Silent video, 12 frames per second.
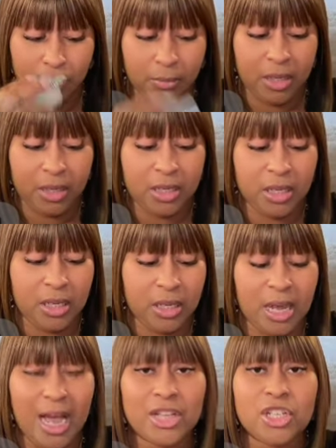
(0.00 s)
But
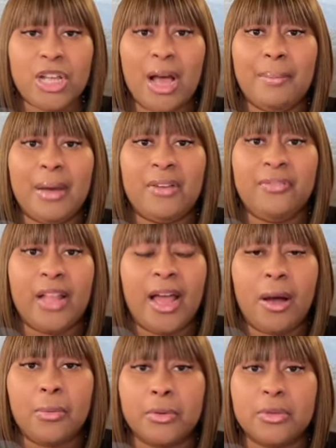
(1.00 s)
again, I shop by
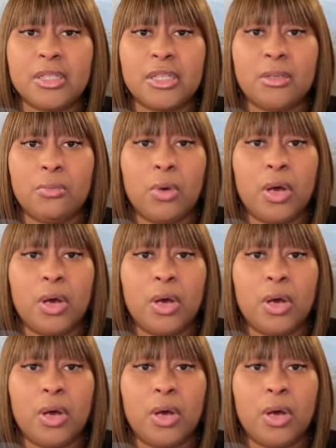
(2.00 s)
flowers and